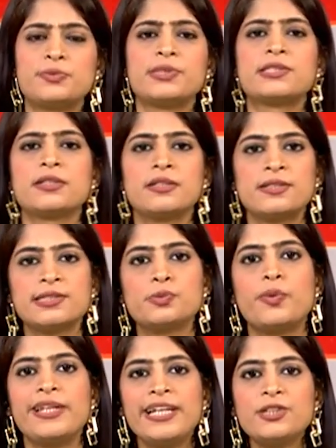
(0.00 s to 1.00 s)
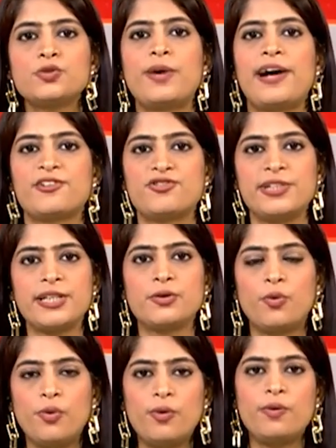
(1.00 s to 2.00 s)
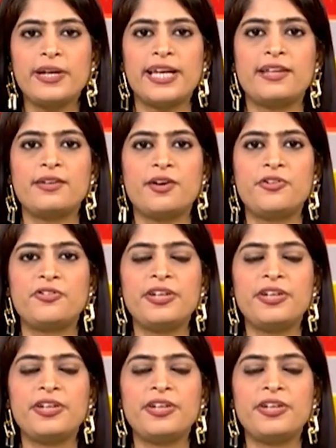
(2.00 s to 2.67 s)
Switzerland is willing to actually go in